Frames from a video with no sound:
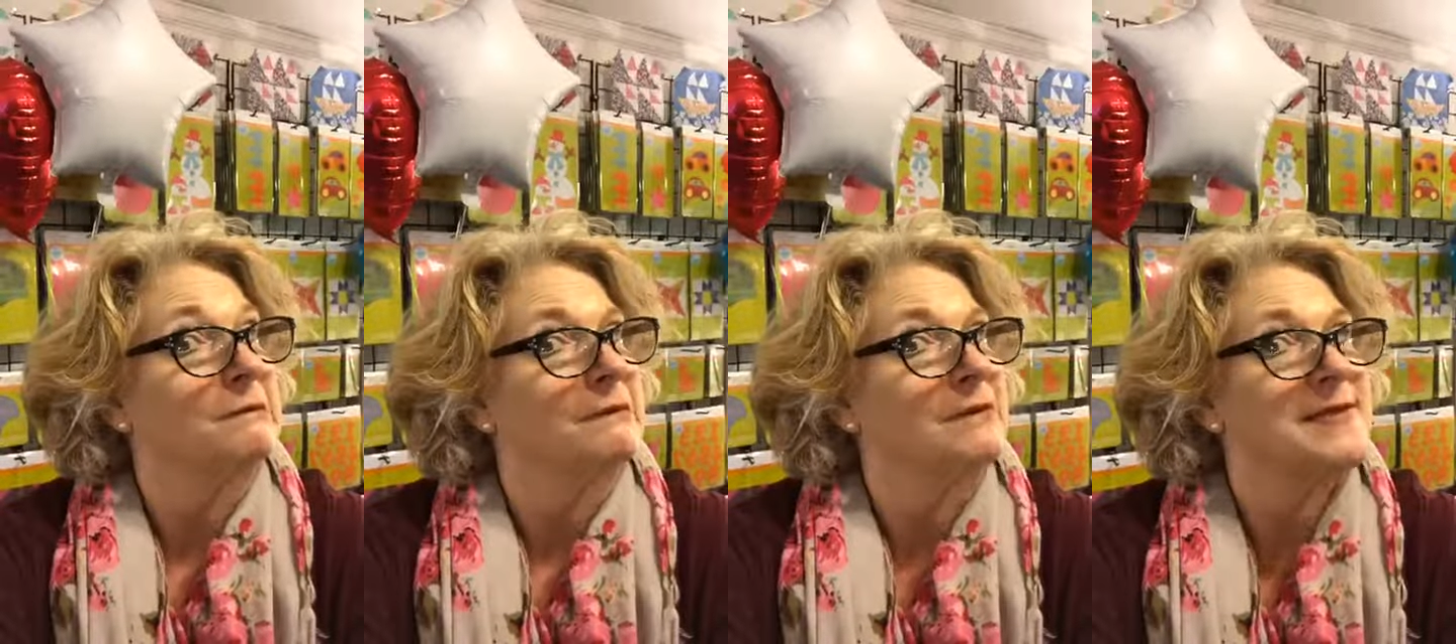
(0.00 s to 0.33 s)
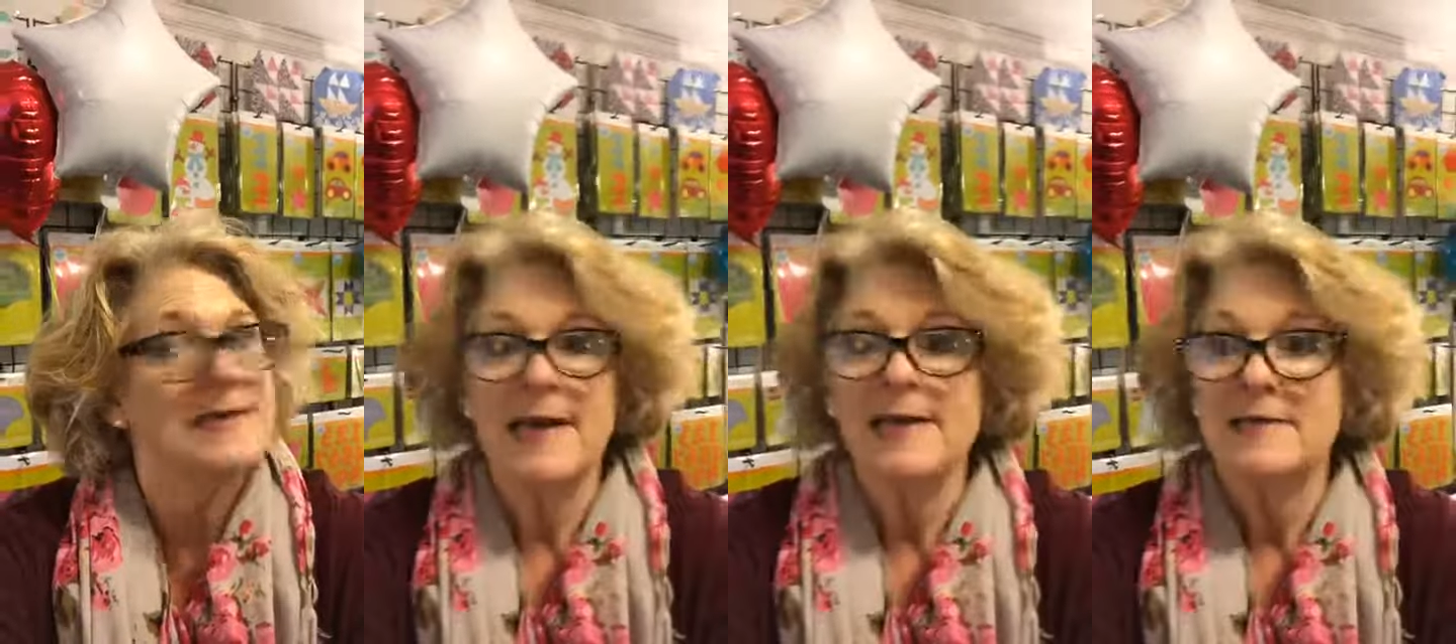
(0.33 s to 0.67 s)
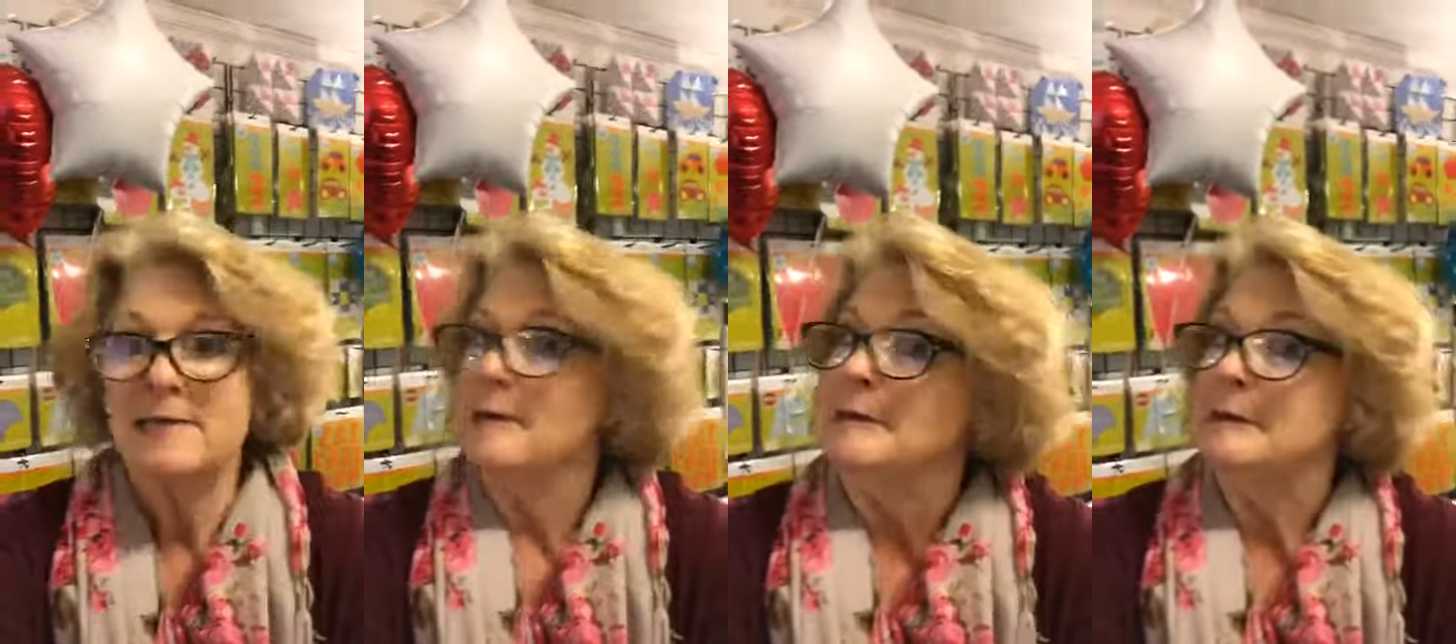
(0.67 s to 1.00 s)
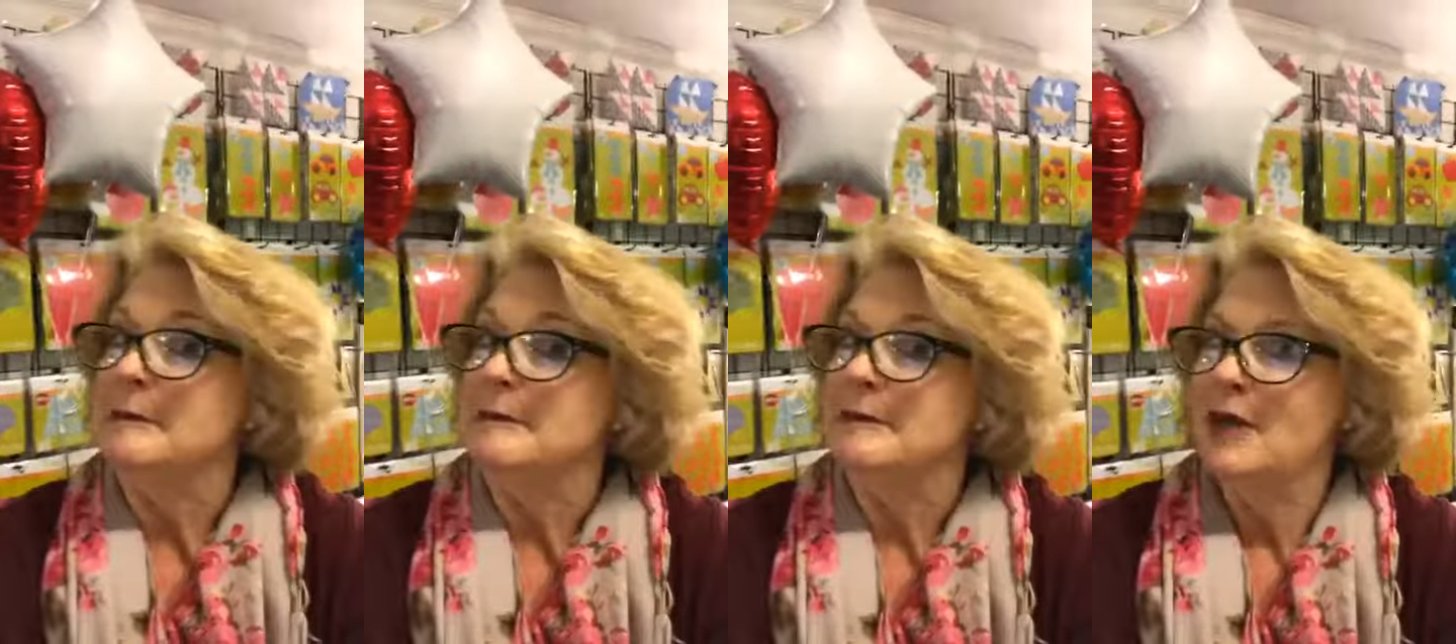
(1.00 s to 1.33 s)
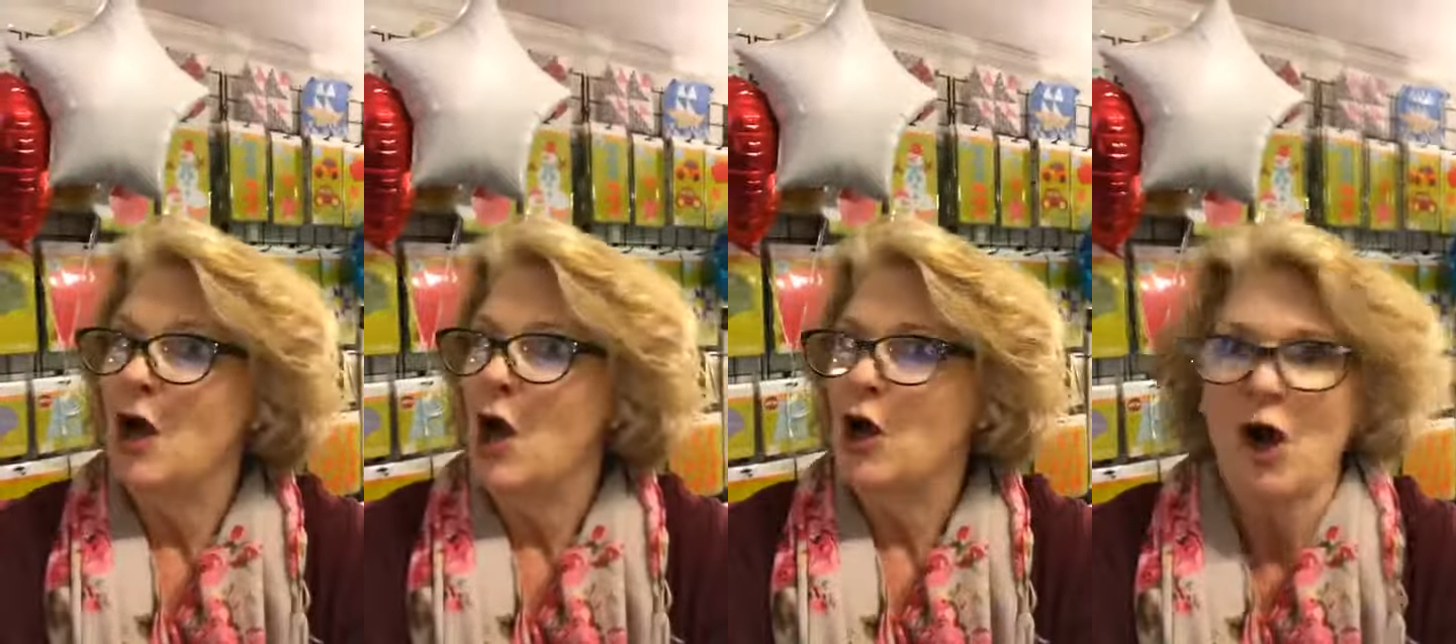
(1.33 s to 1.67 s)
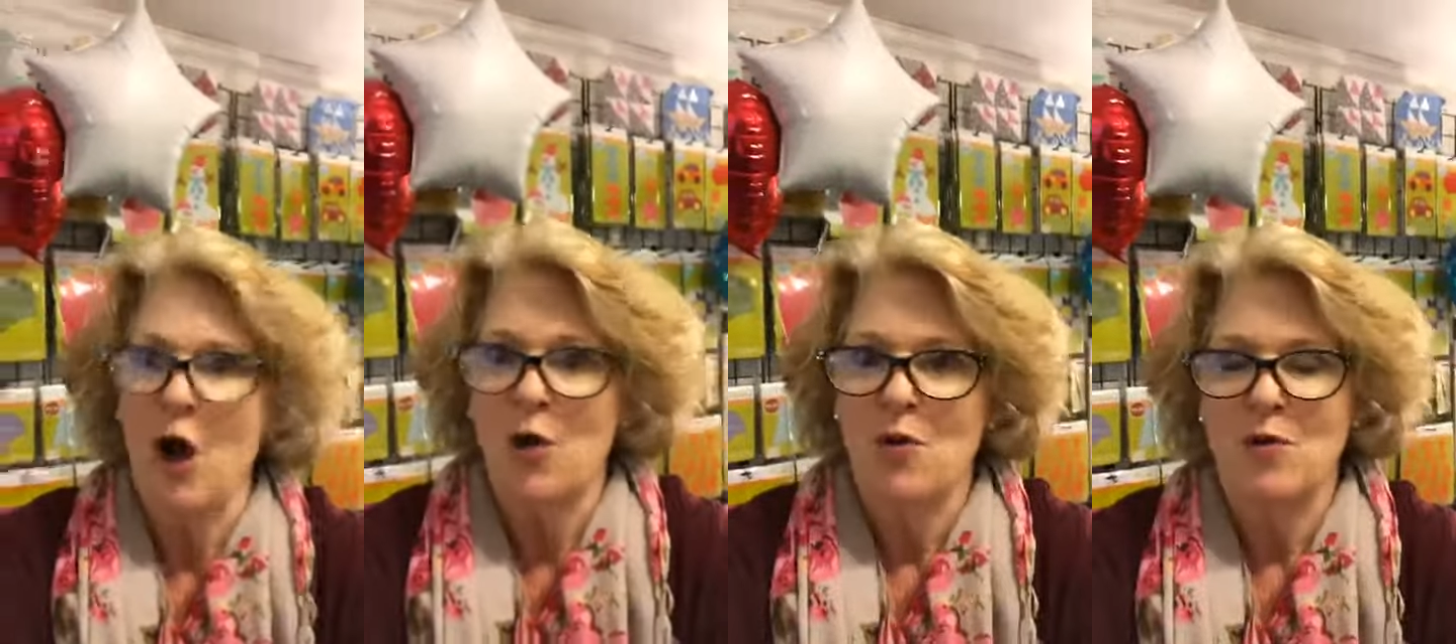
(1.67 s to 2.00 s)
Set,
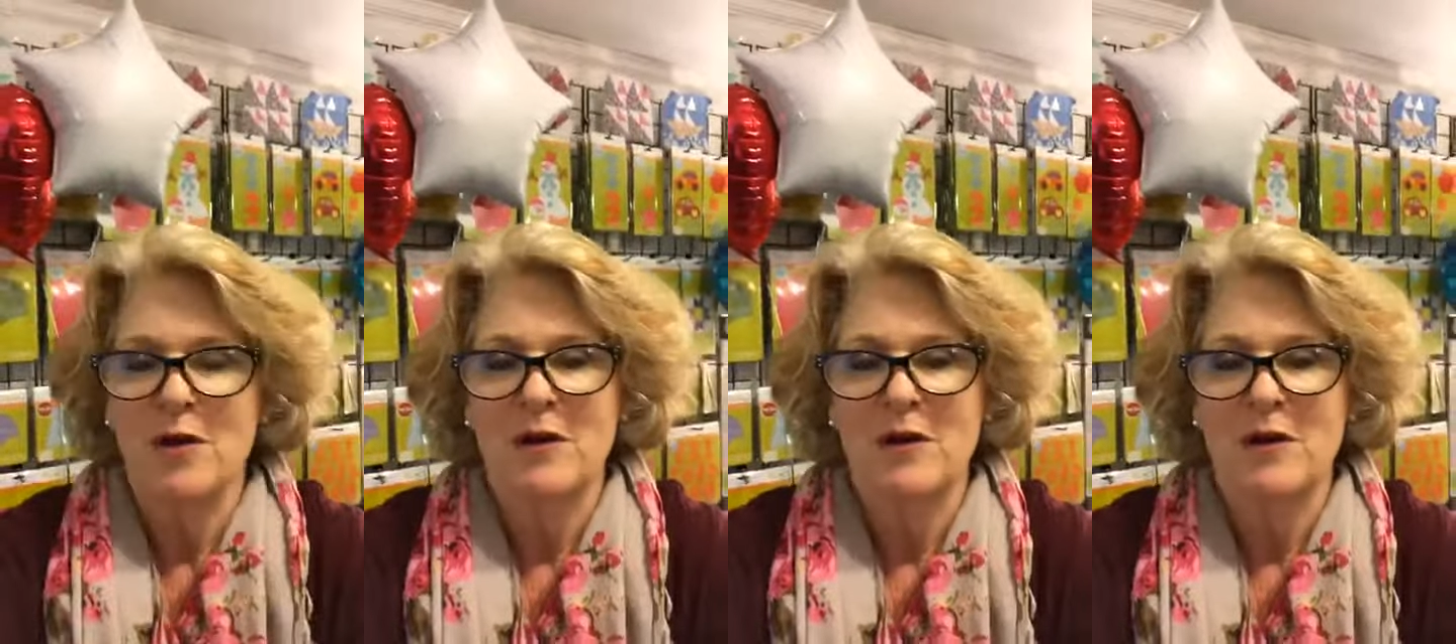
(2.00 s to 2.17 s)
Go